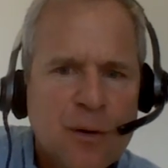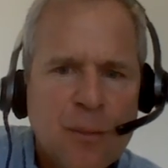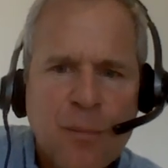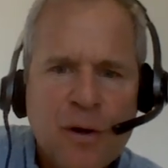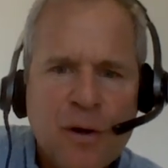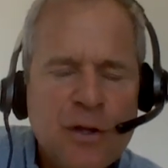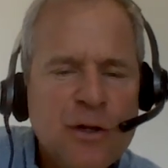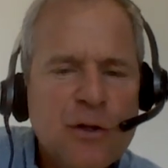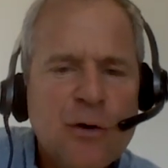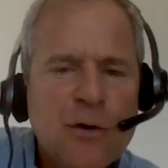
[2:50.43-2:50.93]

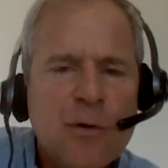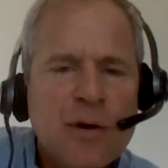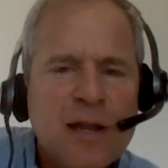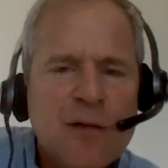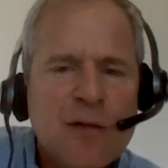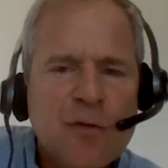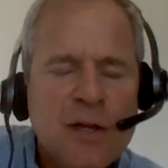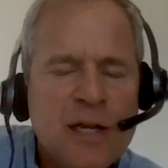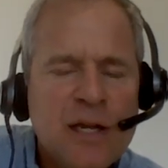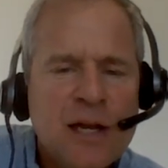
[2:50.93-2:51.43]
But you don't
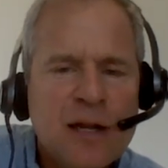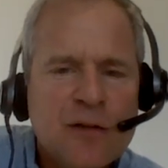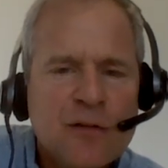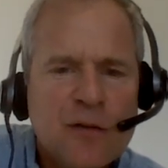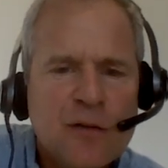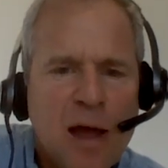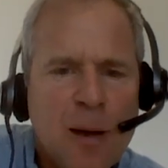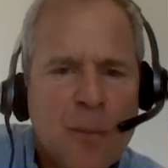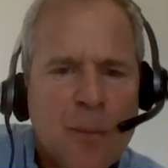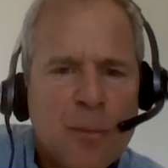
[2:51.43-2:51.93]
give any
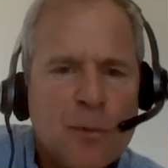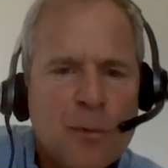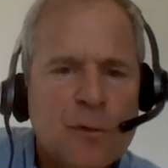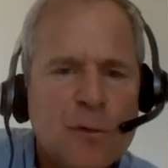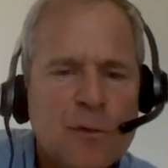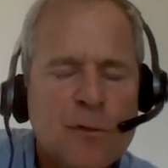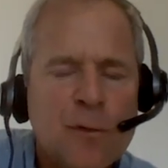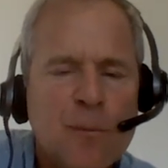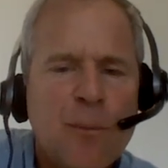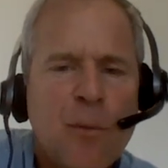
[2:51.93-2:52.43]
examples
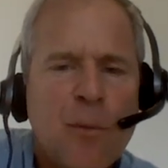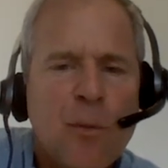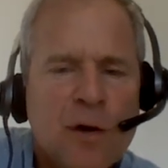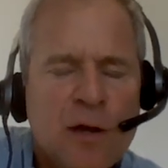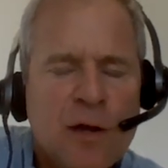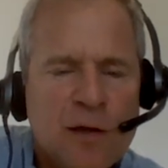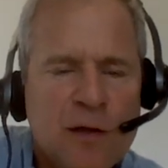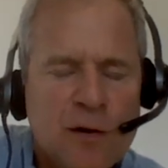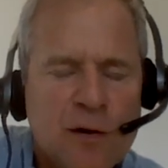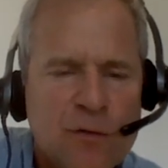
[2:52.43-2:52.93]
to
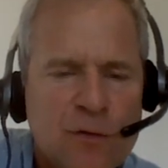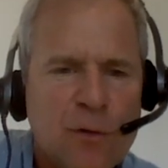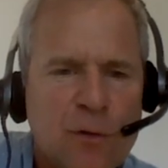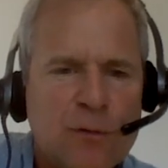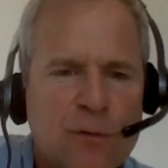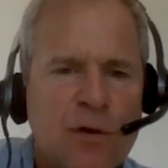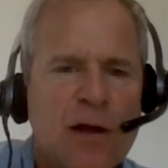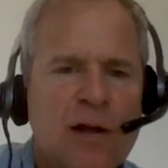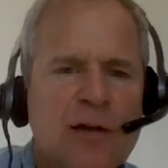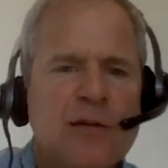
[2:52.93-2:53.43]
support any of
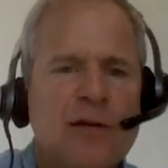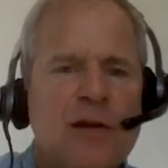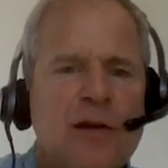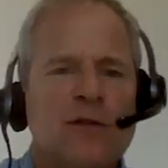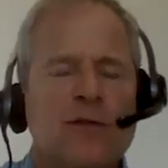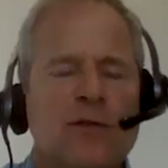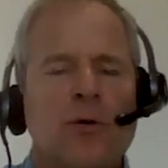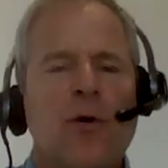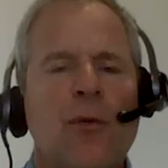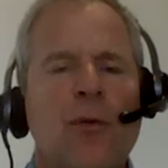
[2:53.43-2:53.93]
those
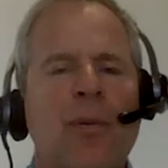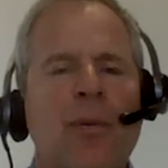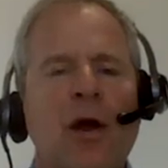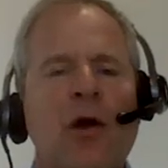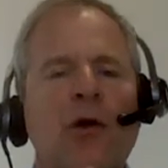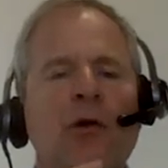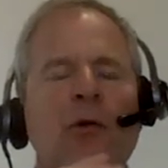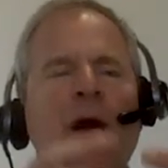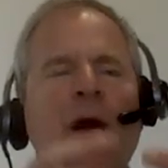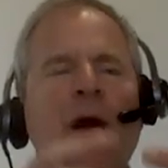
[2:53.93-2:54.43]
ideas. So your
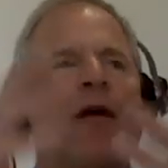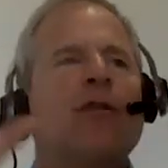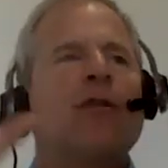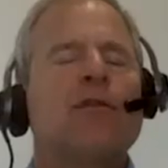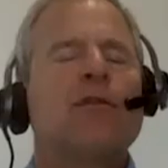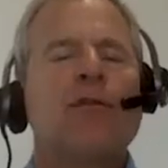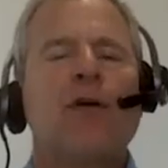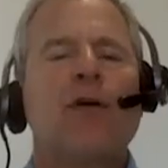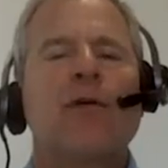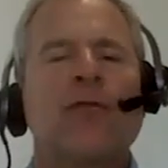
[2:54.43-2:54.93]
paragraph
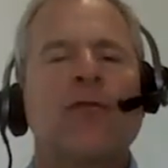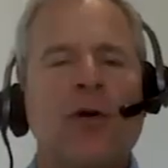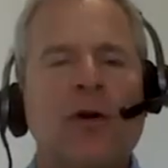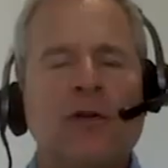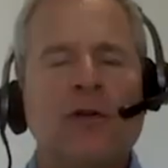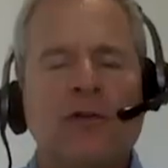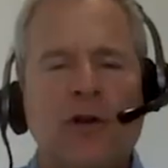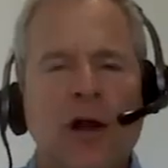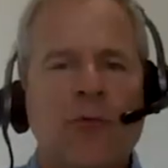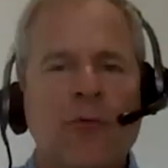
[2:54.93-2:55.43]
is very,
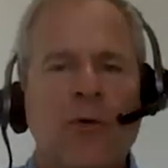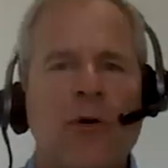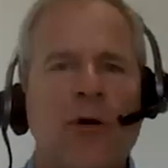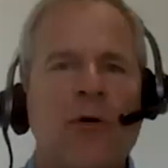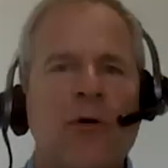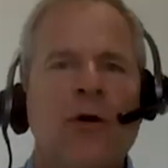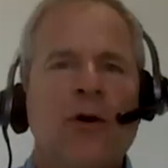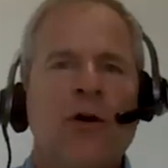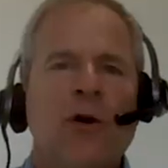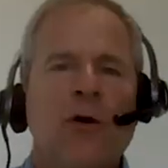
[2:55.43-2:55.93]
very
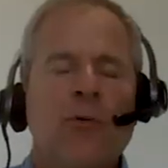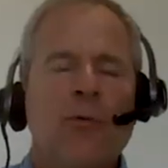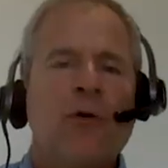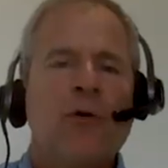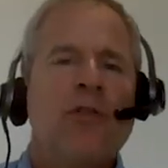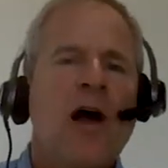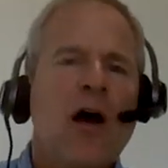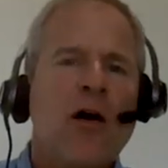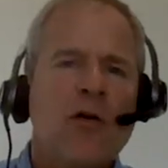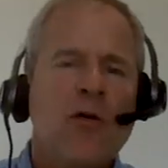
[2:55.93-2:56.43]
general
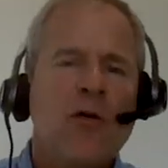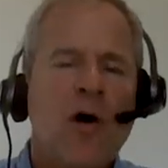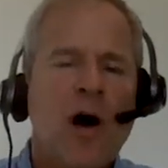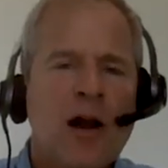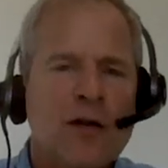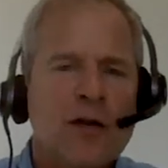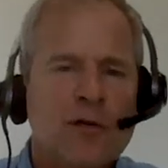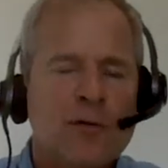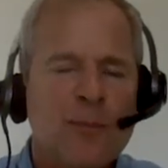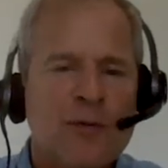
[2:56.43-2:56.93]
without a
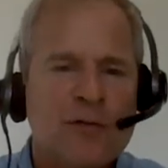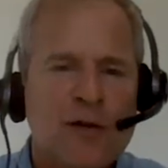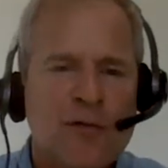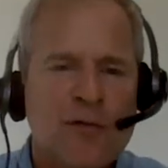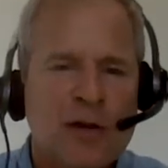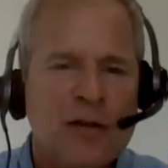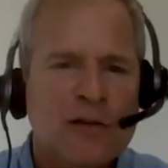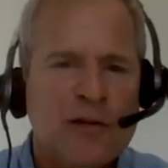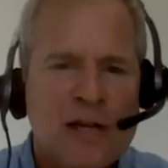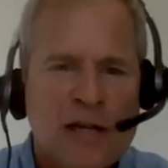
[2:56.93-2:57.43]
lot of
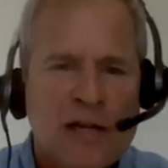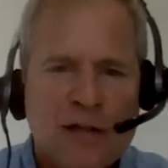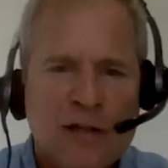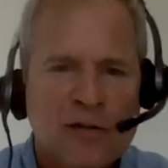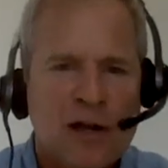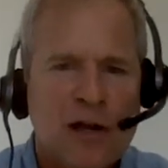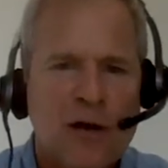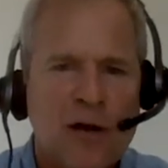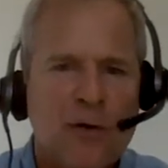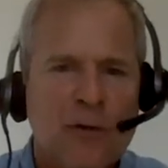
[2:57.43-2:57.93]
specific
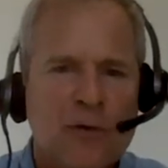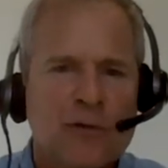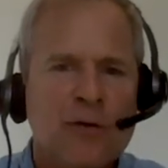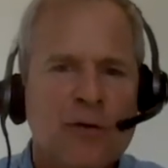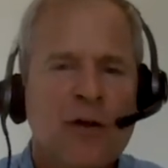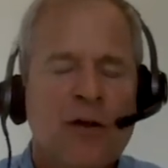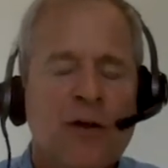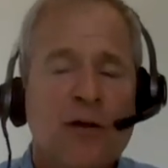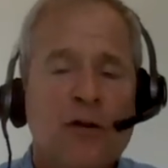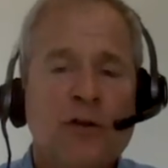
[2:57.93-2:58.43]
details.
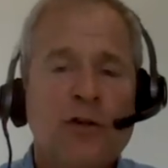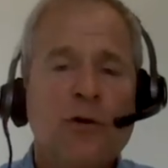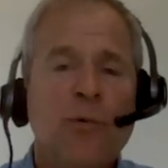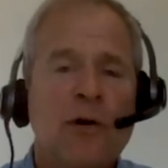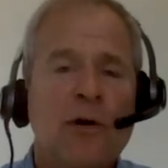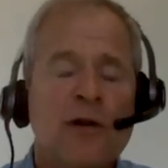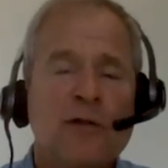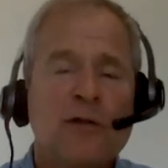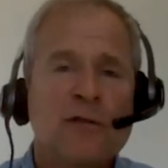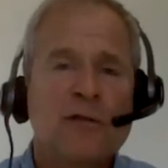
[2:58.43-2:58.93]
You
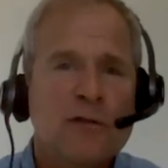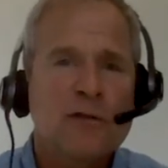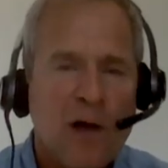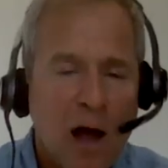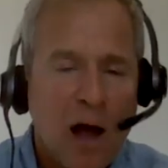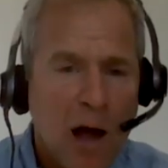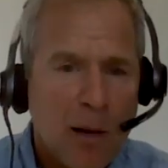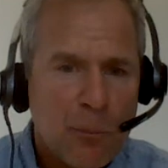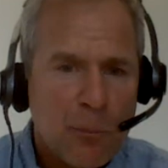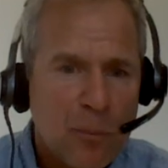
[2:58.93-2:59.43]
want to
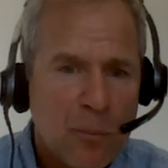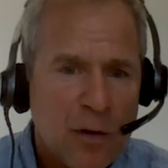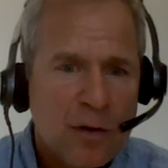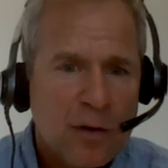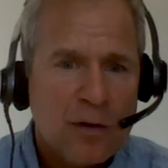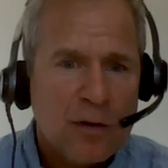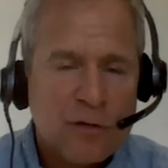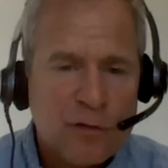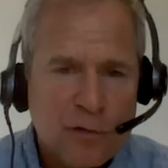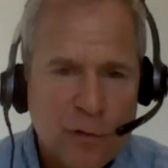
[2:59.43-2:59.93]
stop
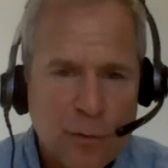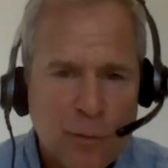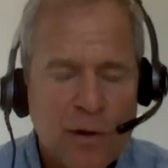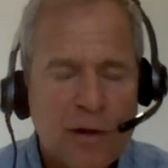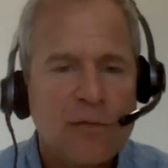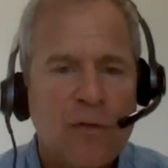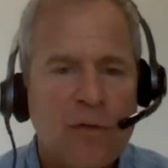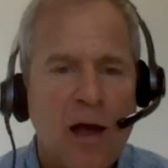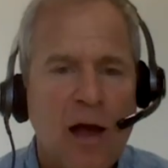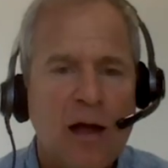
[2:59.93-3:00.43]

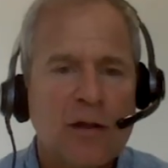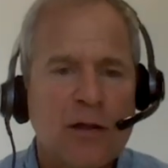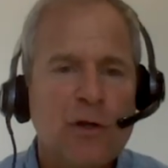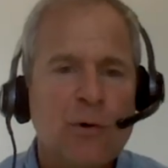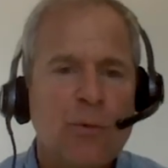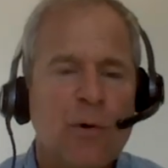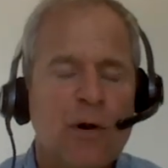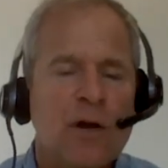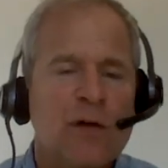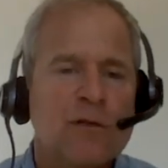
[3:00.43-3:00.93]
doing that.
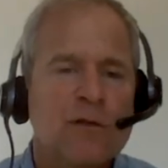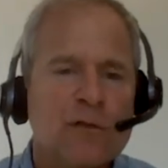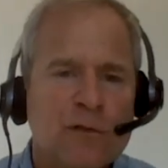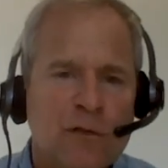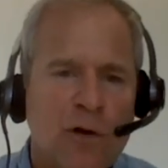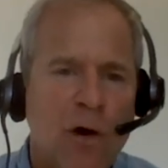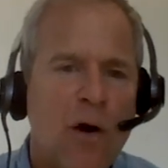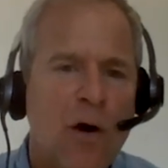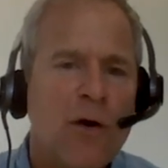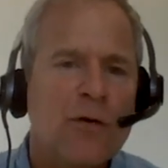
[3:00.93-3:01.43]
You want to
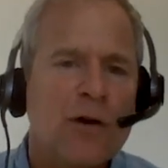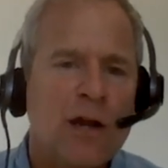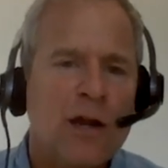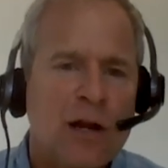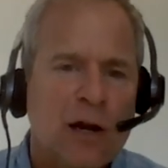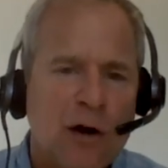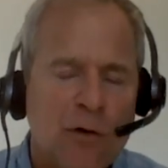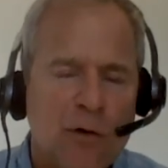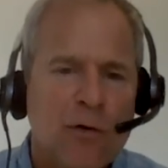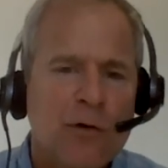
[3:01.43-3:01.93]
start
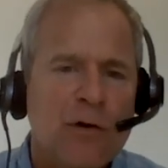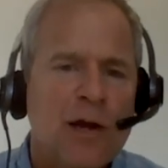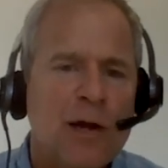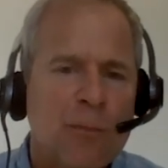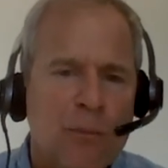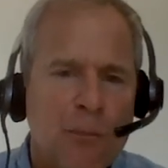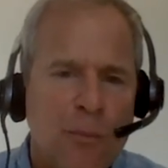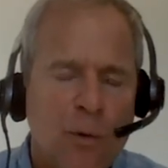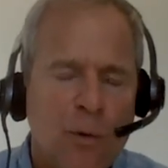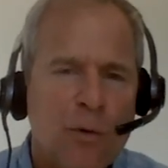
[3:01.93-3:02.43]

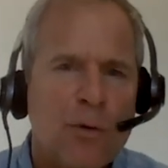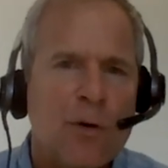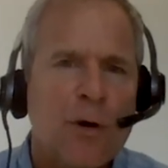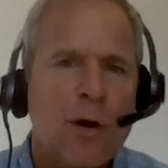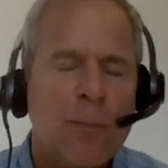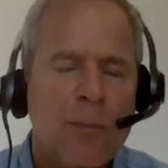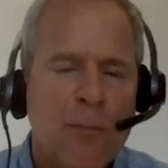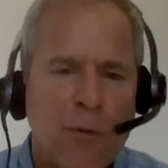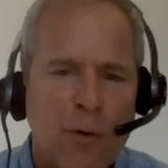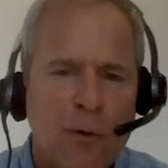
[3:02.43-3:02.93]
including more
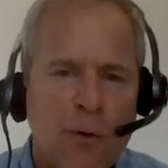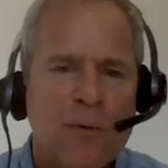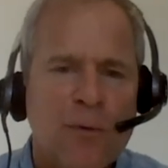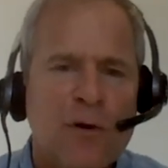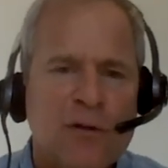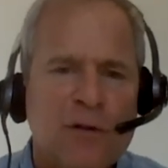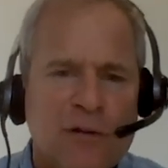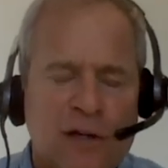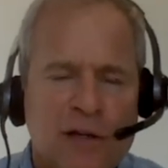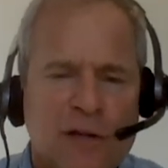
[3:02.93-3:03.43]

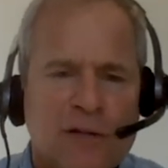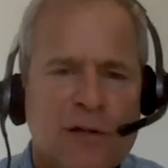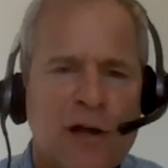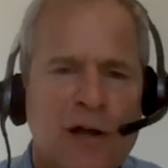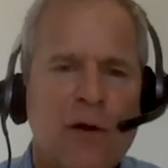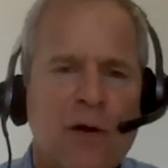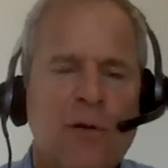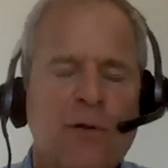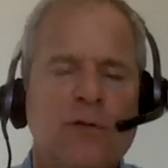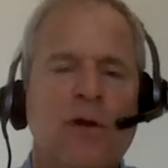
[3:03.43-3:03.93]
appropriate
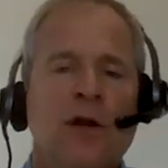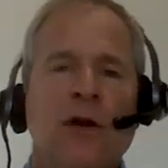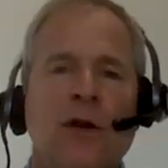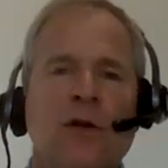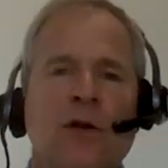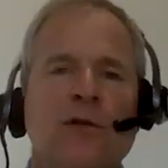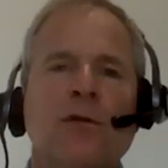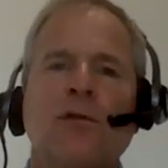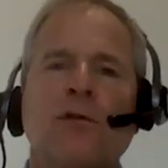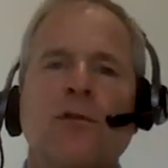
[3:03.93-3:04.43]
details
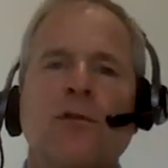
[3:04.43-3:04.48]
to